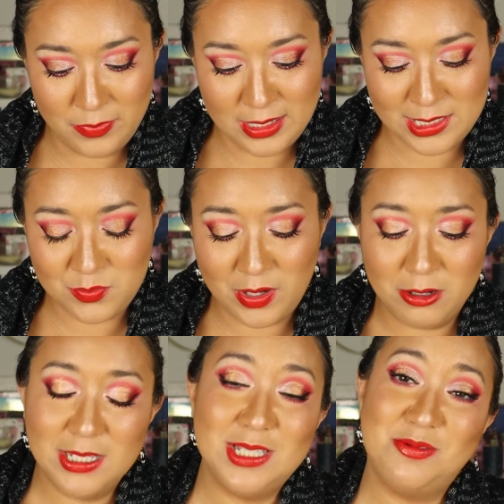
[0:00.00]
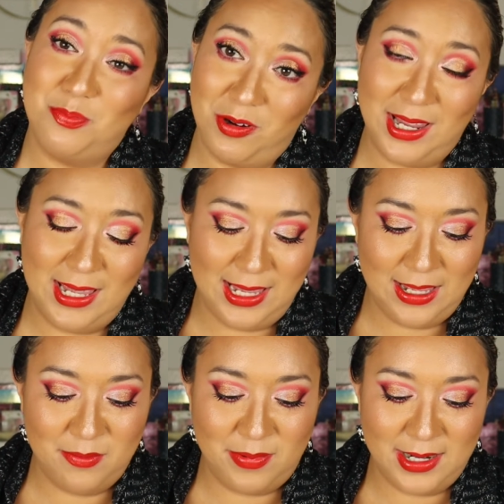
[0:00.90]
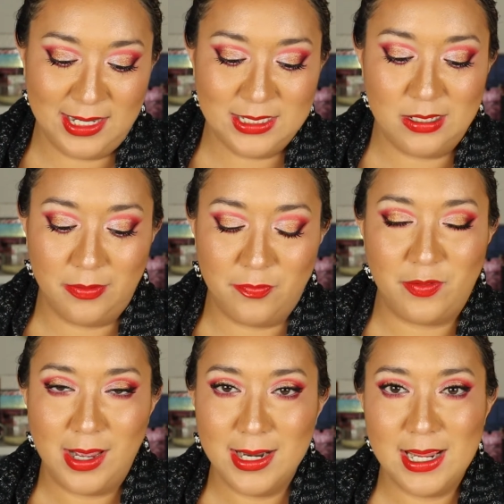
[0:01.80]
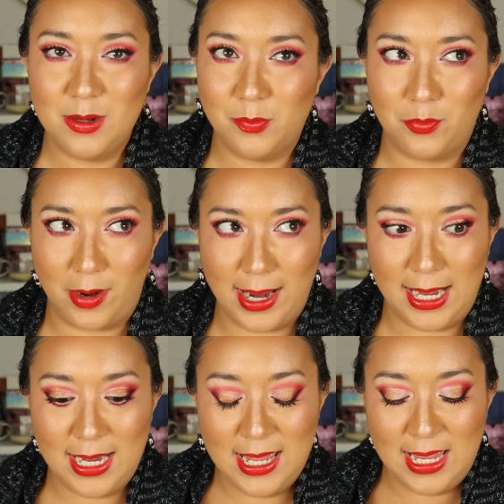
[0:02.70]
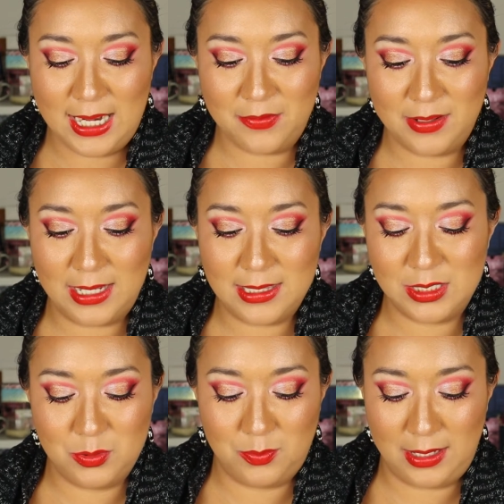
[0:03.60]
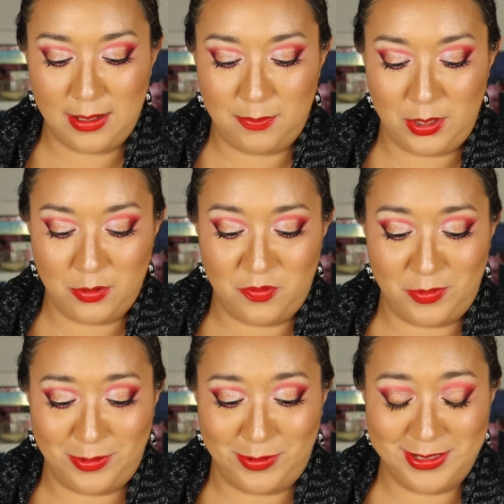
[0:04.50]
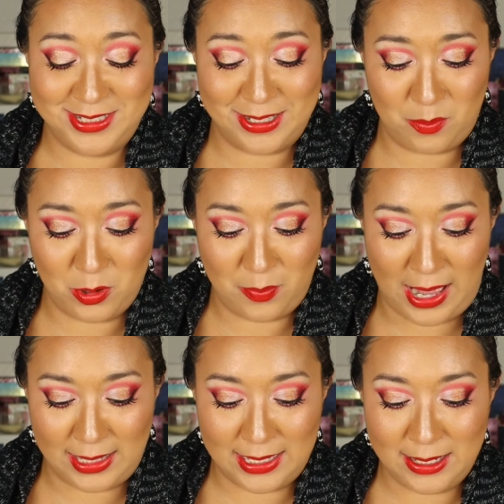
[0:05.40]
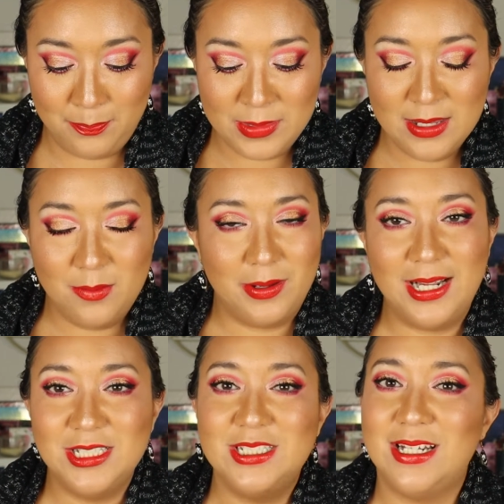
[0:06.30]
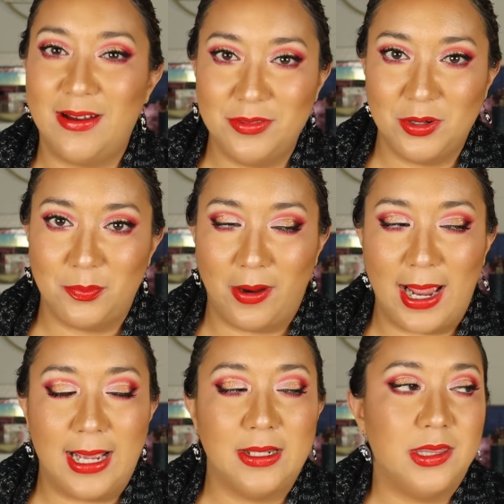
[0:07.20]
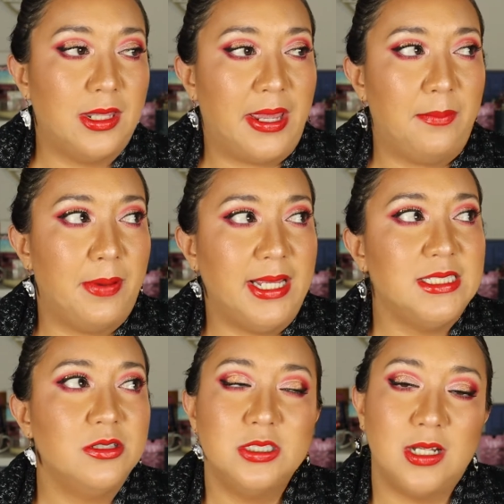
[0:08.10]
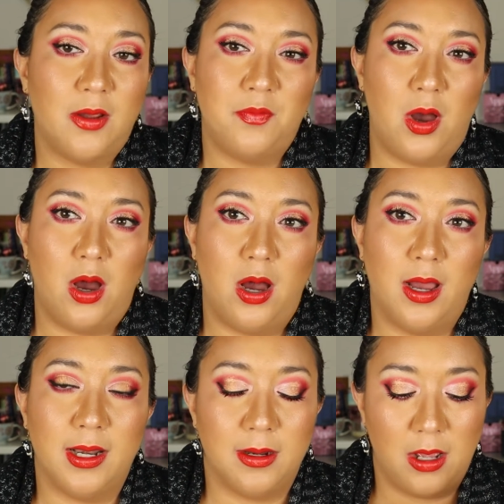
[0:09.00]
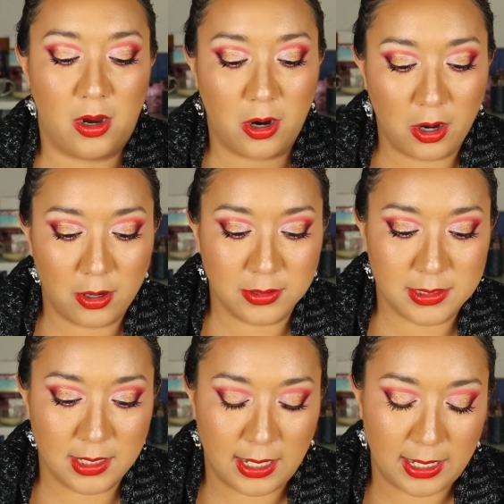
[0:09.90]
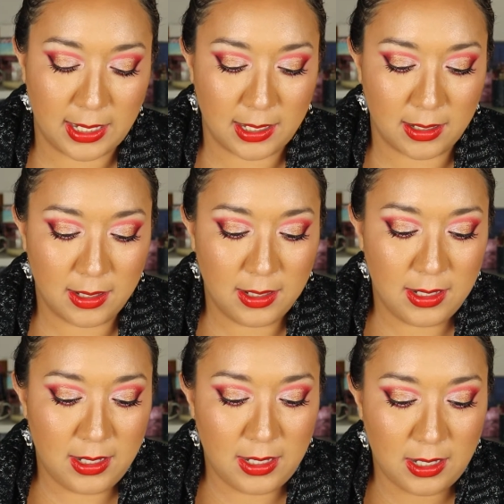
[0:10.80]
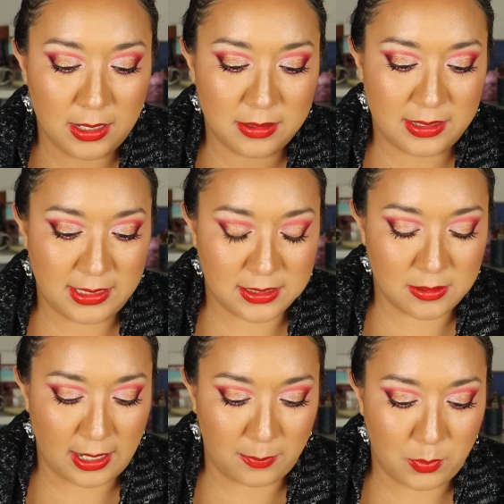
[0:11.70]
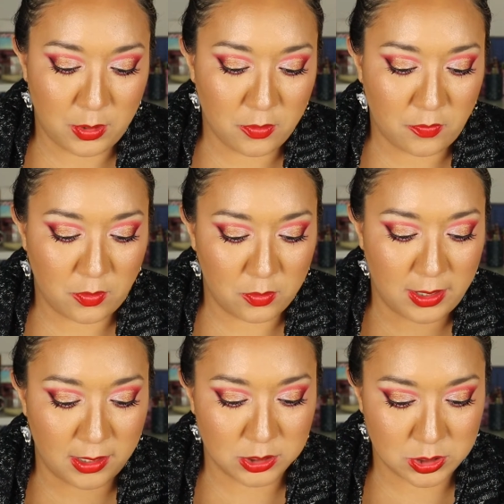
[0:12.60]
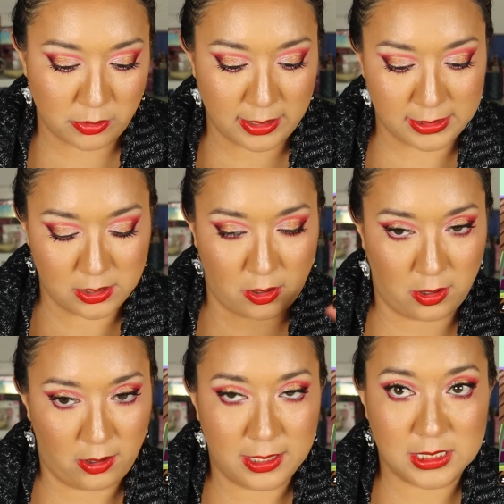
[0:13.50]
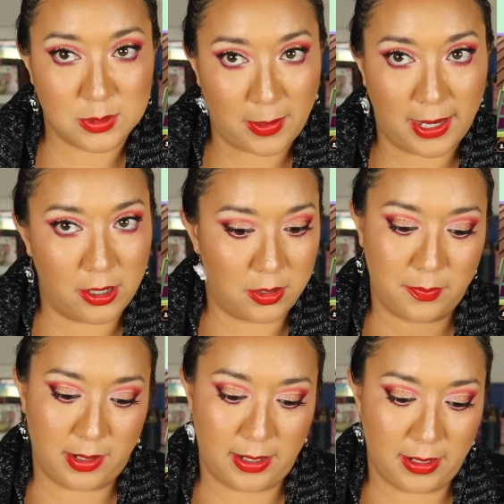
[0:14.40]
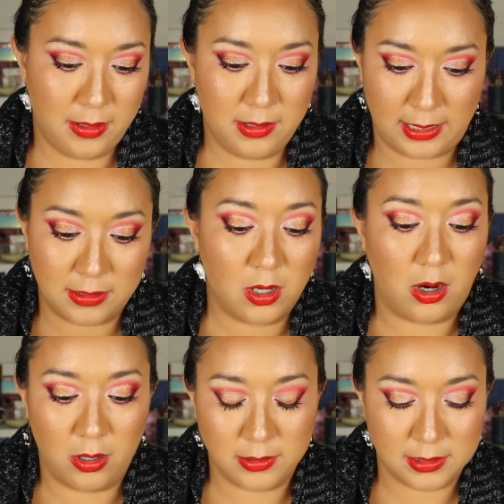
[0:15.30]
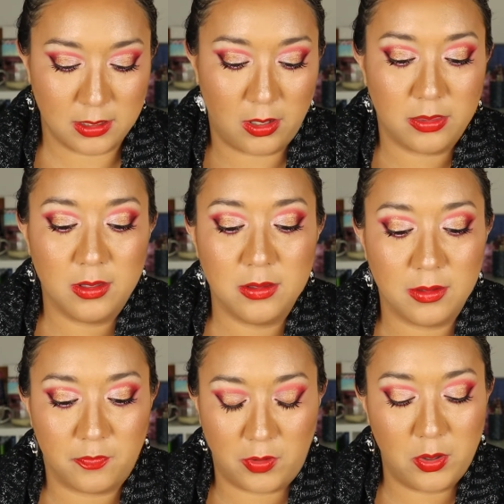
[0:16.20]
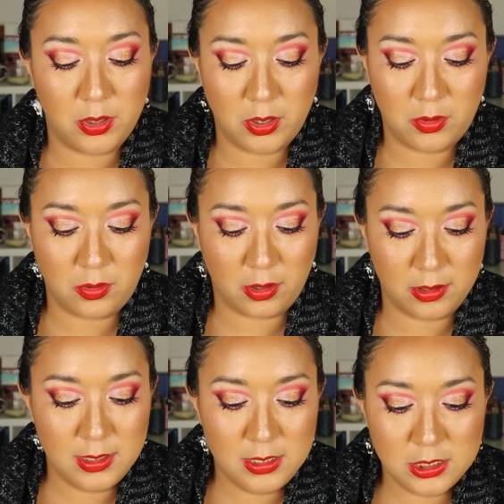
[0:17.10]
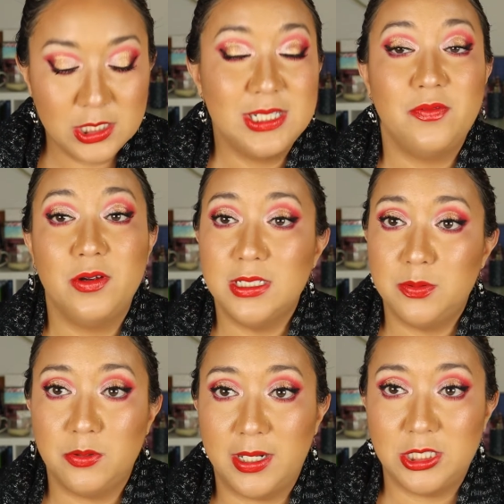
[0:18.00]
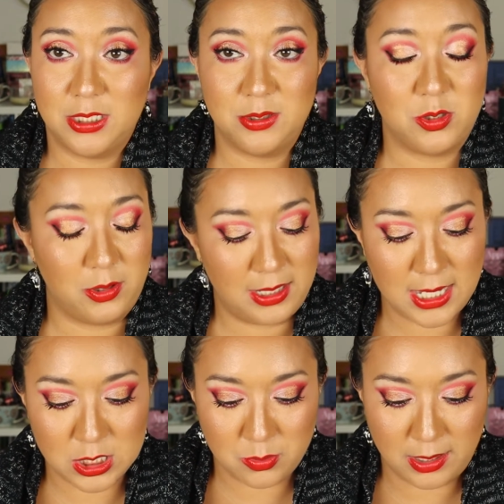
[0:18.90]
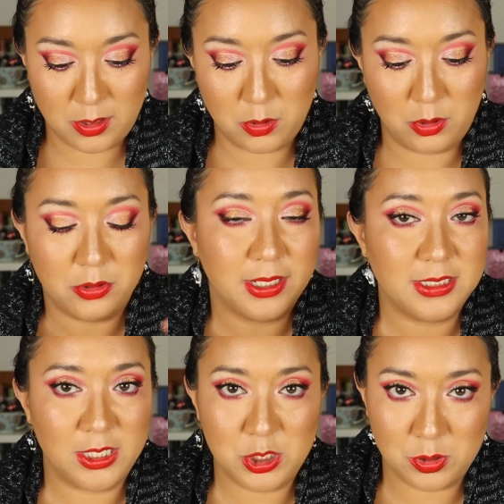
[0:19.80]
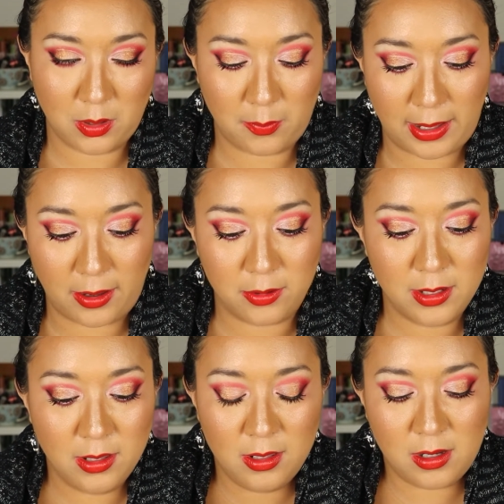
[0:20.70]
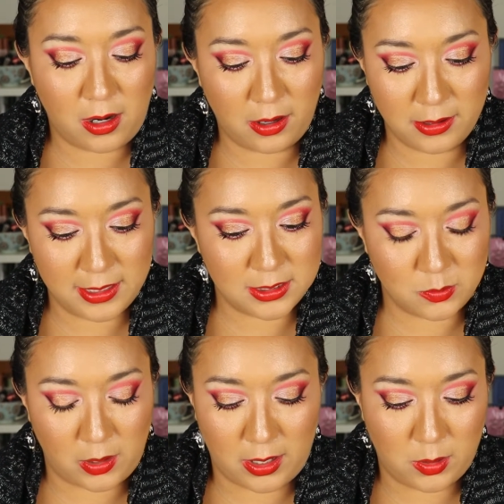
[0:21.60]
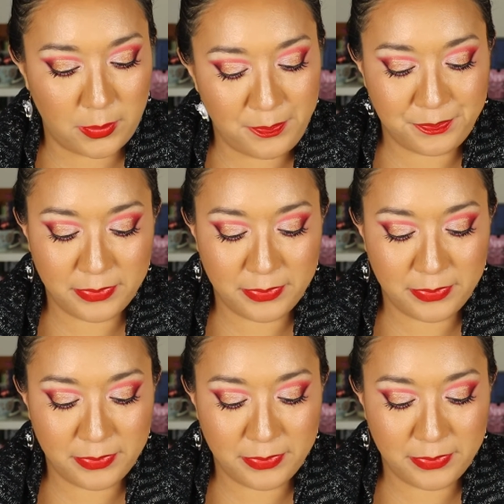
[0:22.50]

It's very springy, but it's fun and bright, and I feel like this would be a beautiful summer palette. But I just love their brand. They base their stuff on art, and these like beautiful color stories are inspired by like the art that's on the photo or just different inspirations. So I think it's really cool. They teach you about art as well.